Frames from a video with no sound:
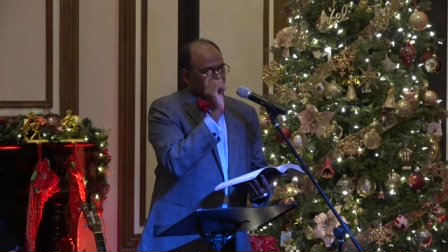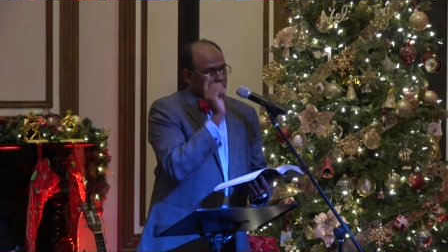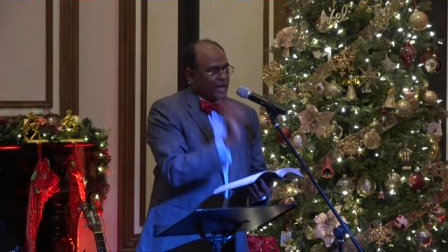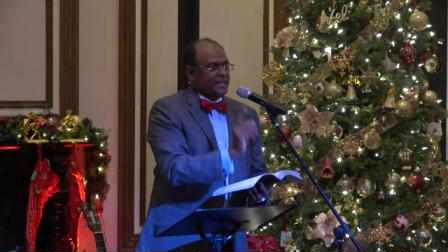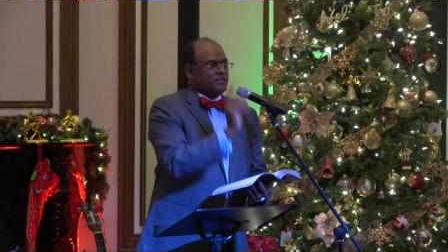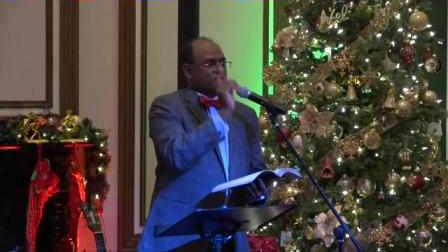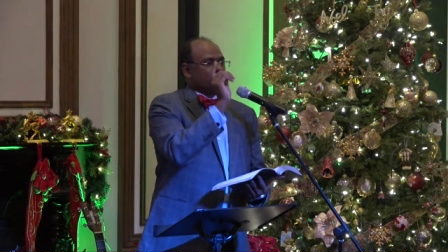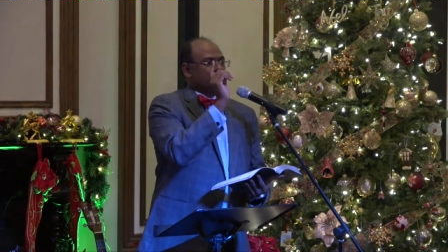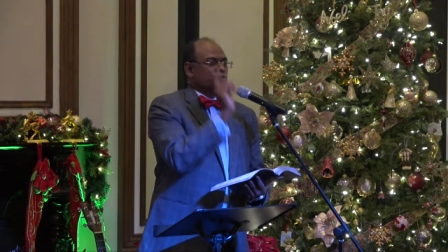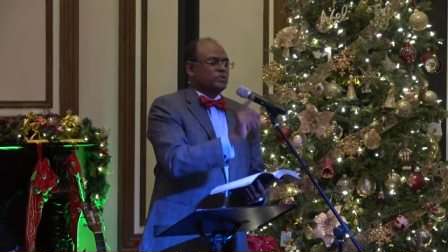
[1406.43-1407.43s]
the right
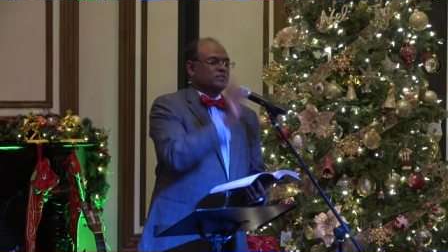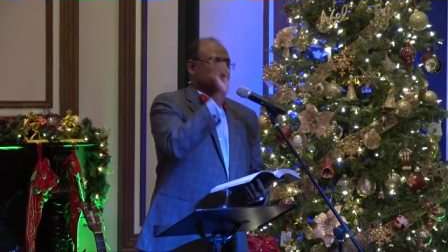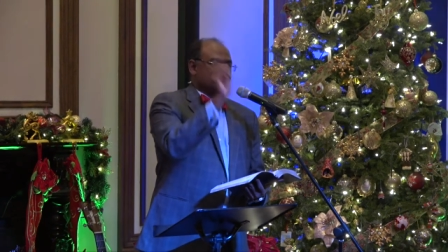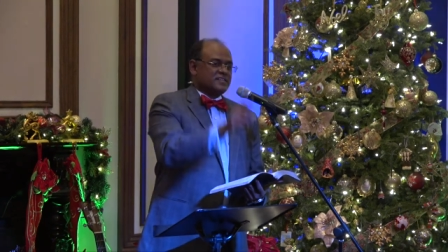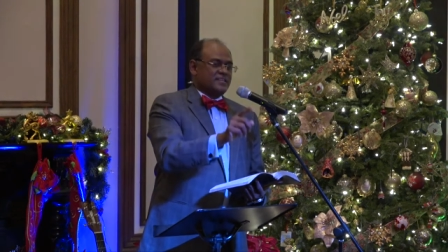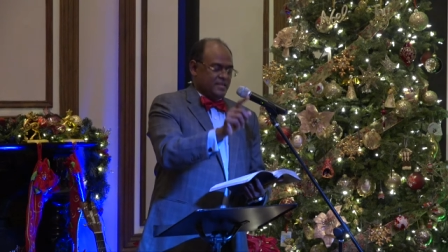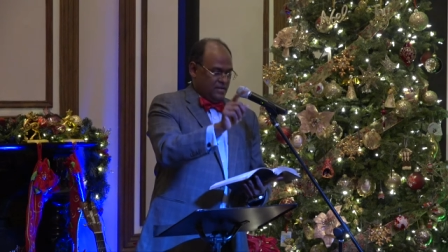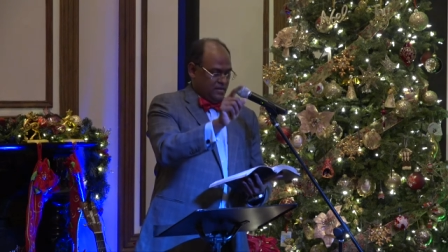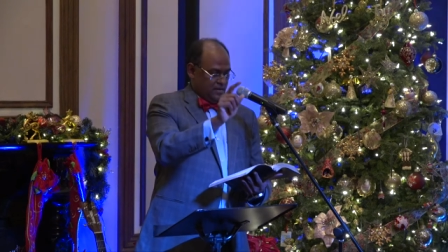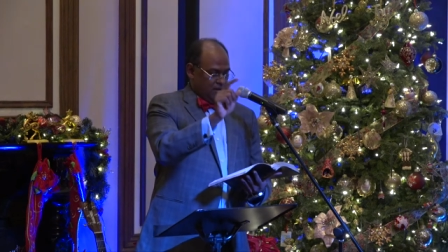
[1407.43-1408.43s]
to the tree
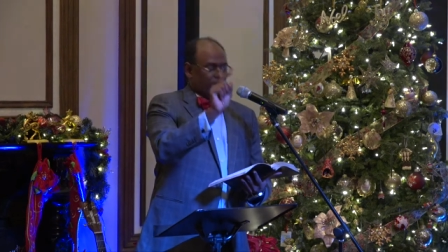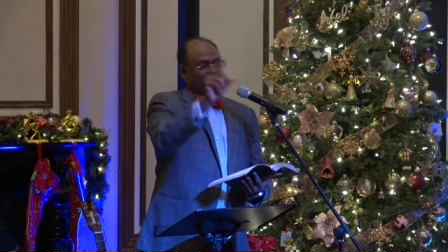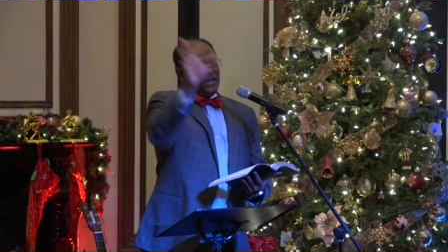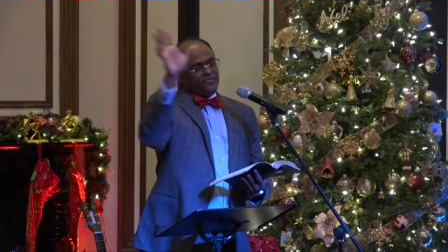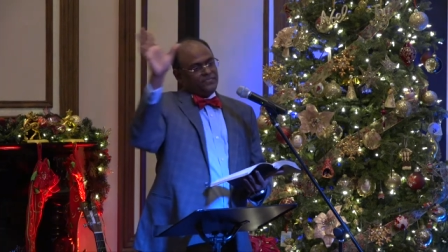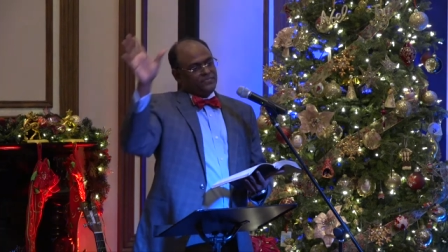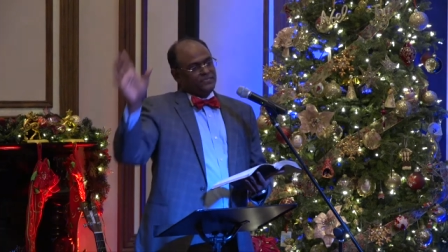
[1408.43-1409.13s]
of life.